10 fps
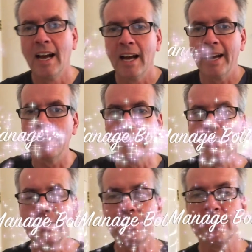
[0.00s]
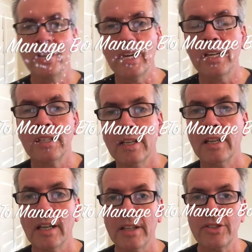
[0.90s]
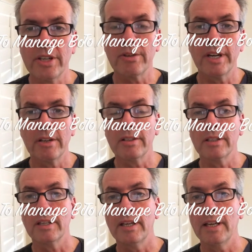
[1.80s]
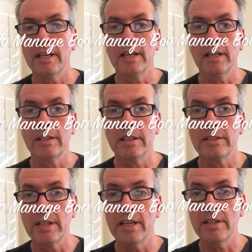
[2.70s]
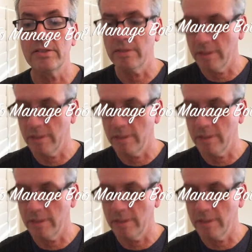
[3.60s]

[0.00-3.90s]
Hi, this is Jay, uh, Jay Cradeur, and today's